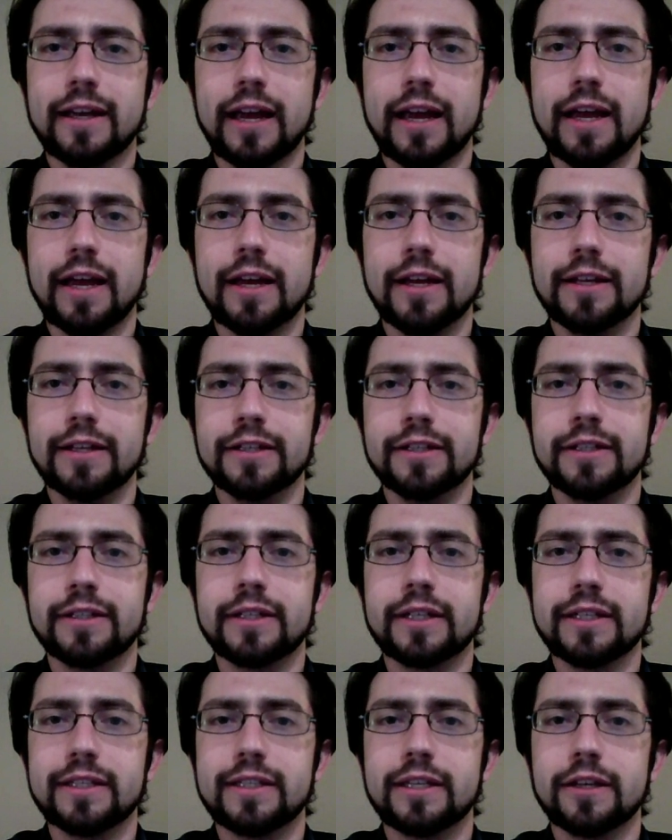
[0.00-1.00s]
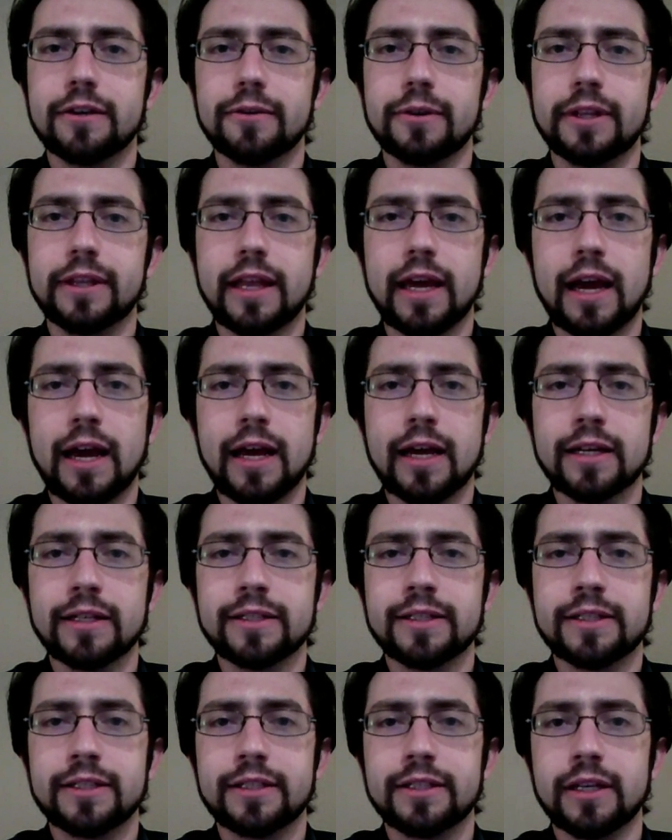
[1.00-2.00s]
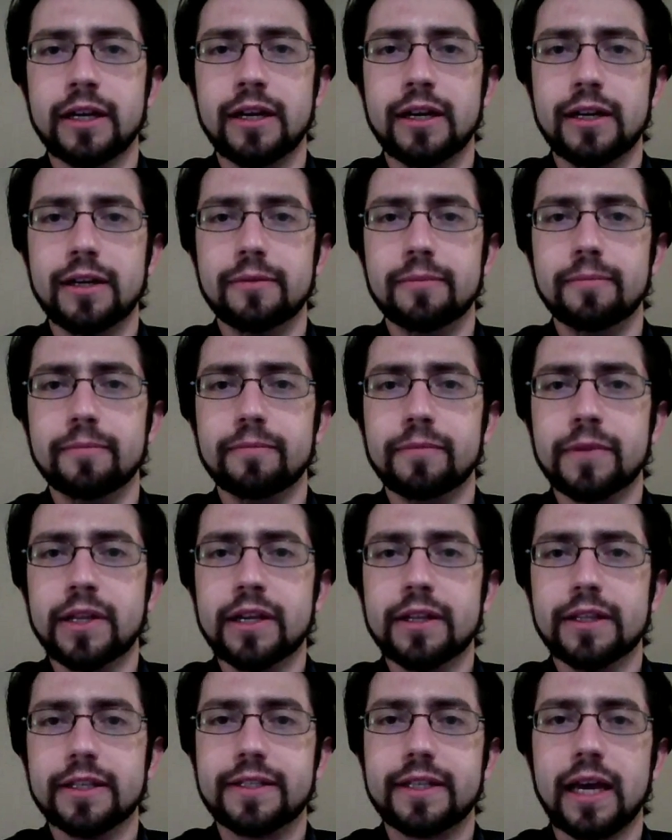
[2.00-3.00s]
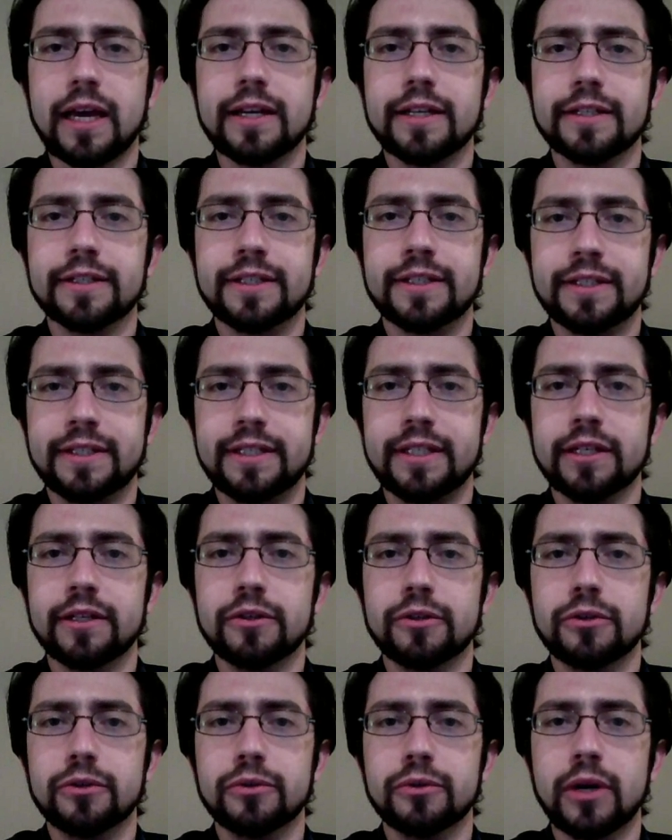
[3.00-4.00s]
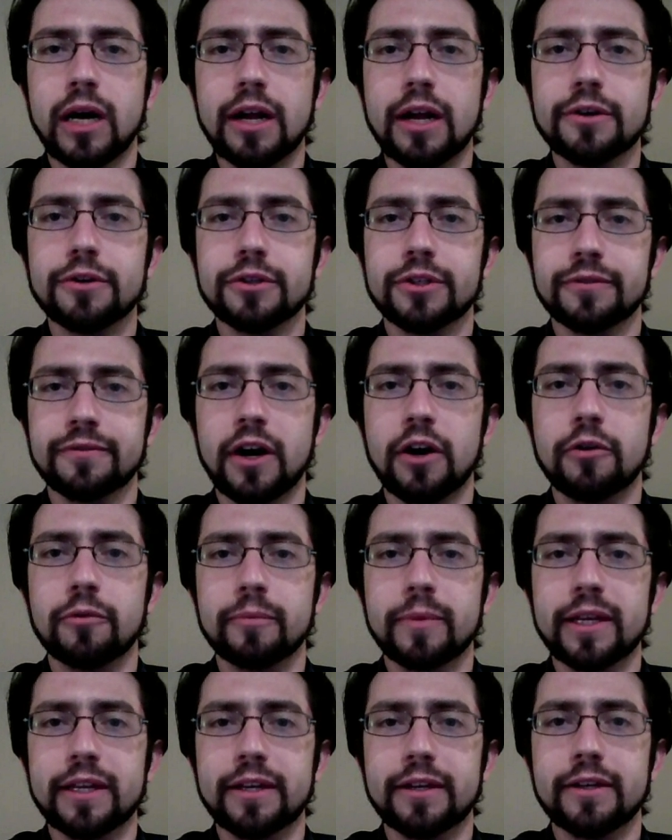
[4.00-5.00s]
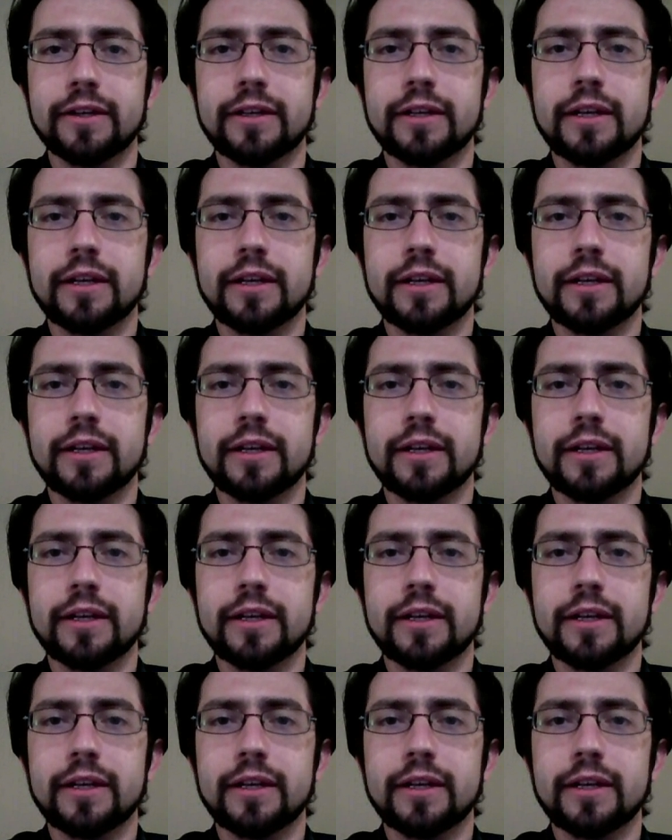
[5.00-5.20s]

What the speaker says: And considering that the site is still under development,